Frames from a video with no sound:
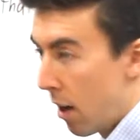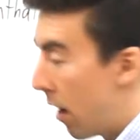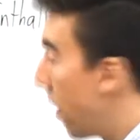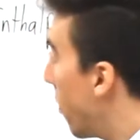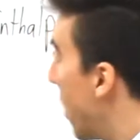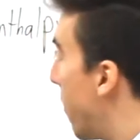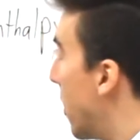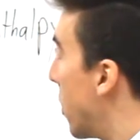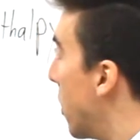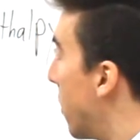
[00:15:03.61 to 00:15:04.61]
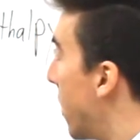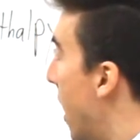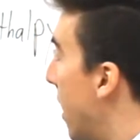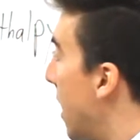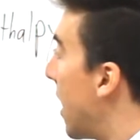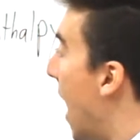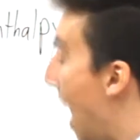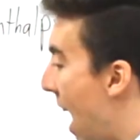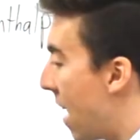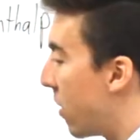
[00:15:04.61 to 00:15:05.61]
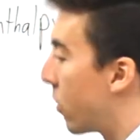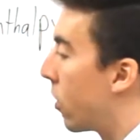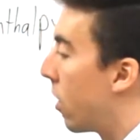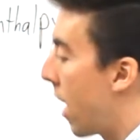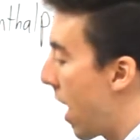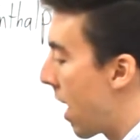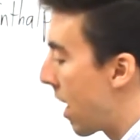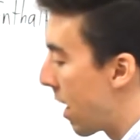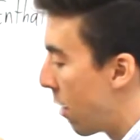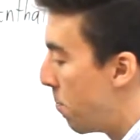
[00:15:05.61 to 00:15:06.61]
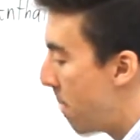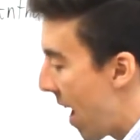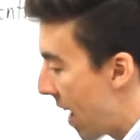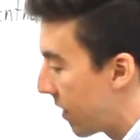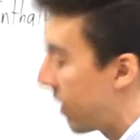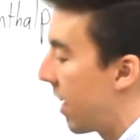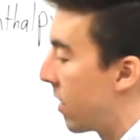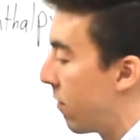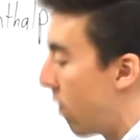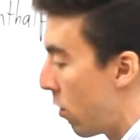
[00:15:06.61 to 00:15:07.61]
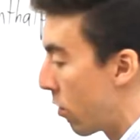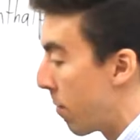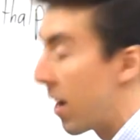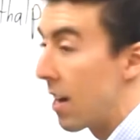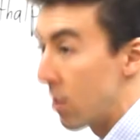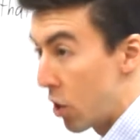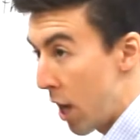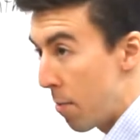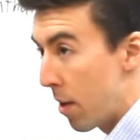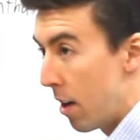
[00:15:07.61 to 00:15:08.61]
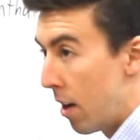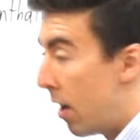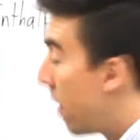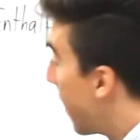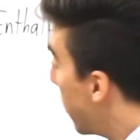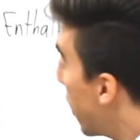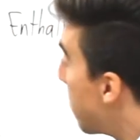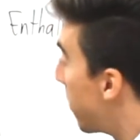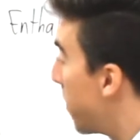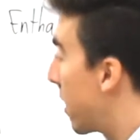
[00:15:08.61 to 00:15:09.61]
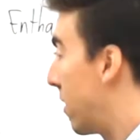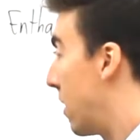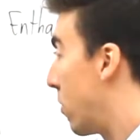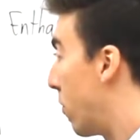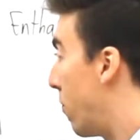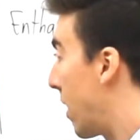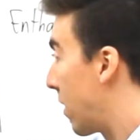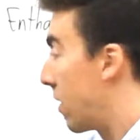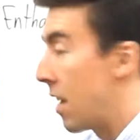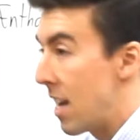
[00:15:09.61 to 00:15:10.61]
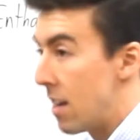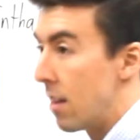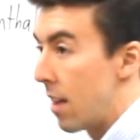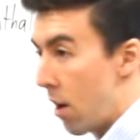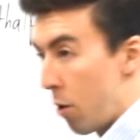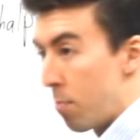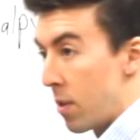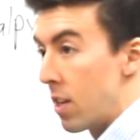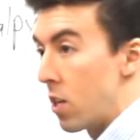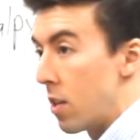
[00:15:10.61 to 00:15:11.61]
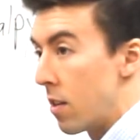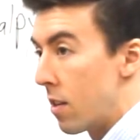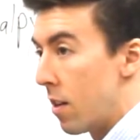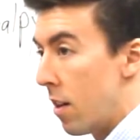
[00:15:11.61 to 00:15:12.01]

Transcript: Another definition is that it has a mass, it has a volume, and it has a shape. That shape is because these are fixed in their positions.